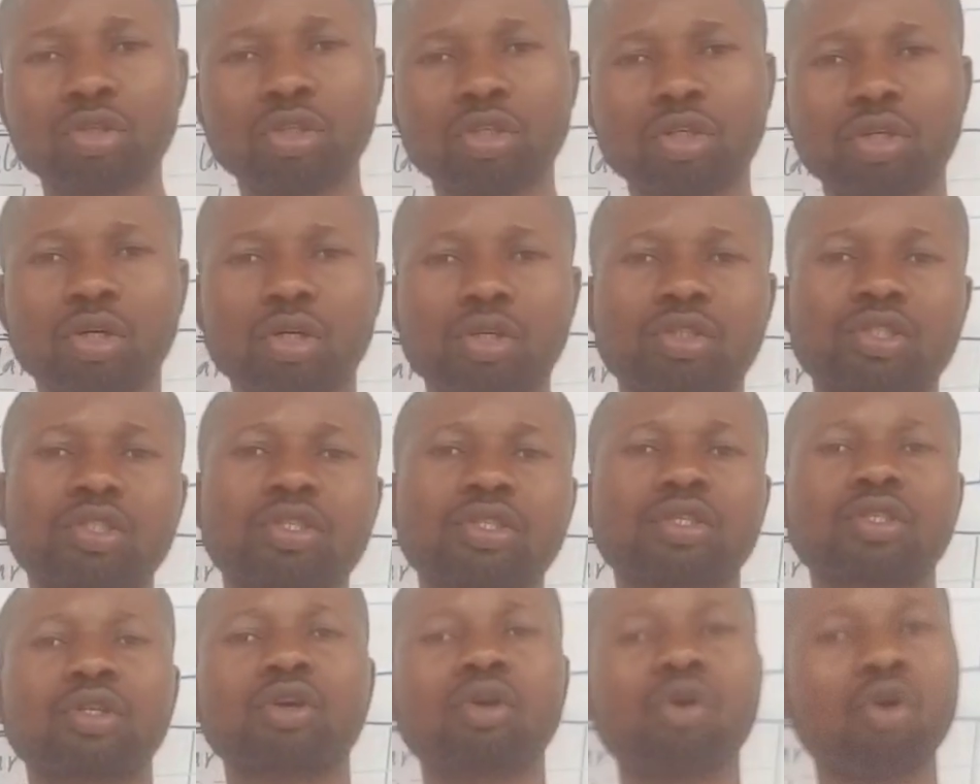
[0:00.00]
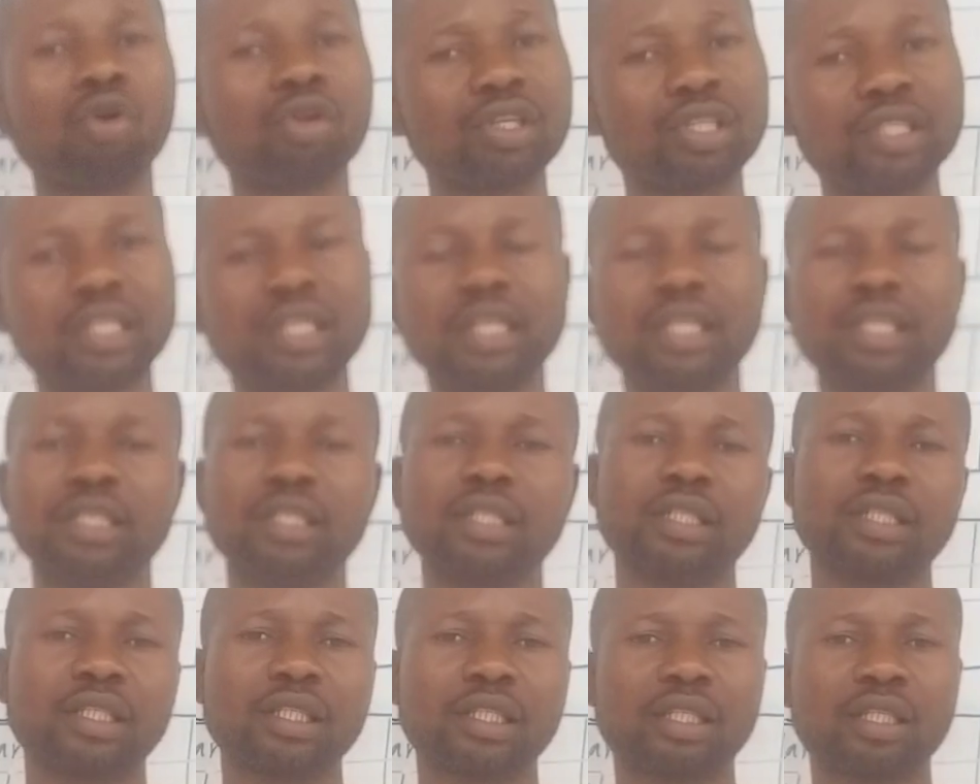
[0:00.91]
not
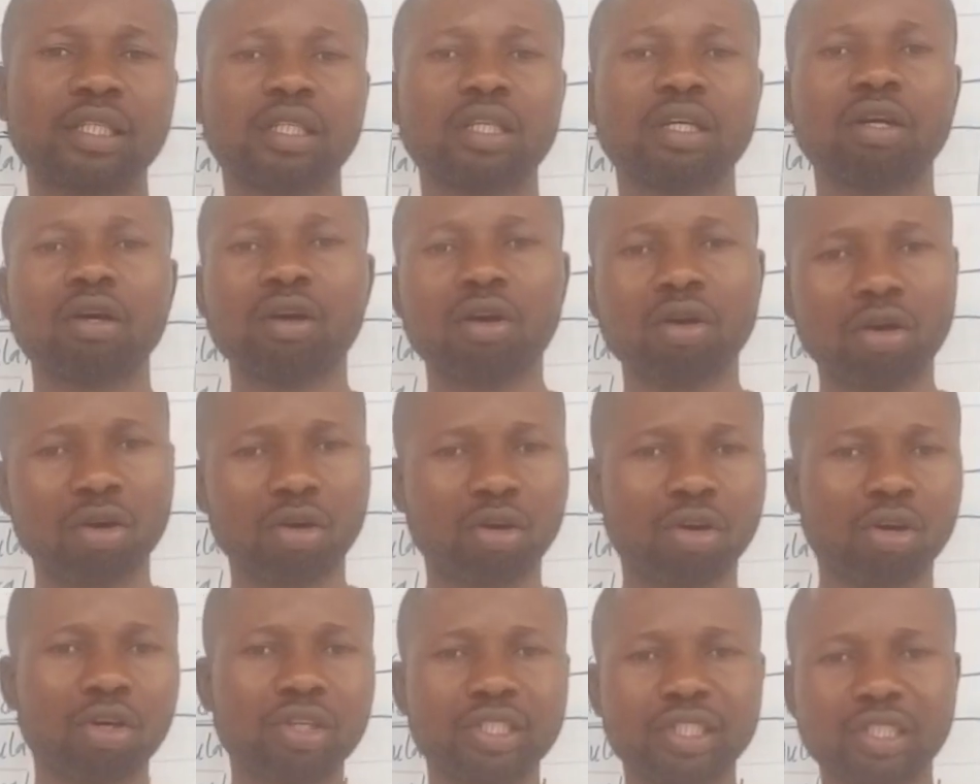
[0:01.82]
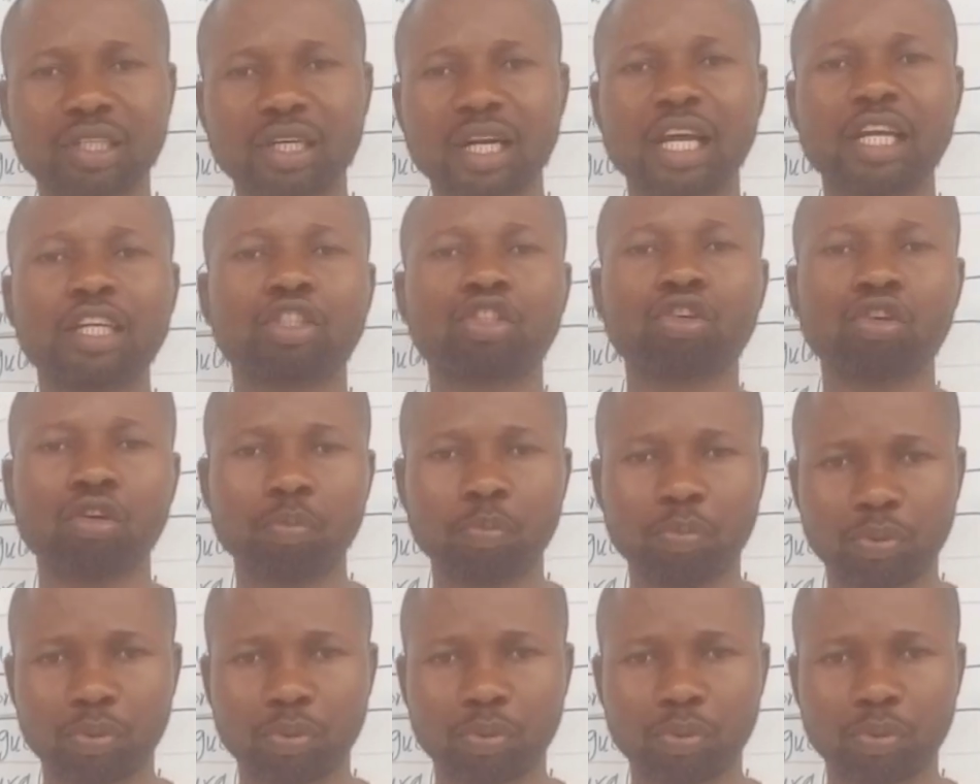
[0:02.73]
contain all the write-up.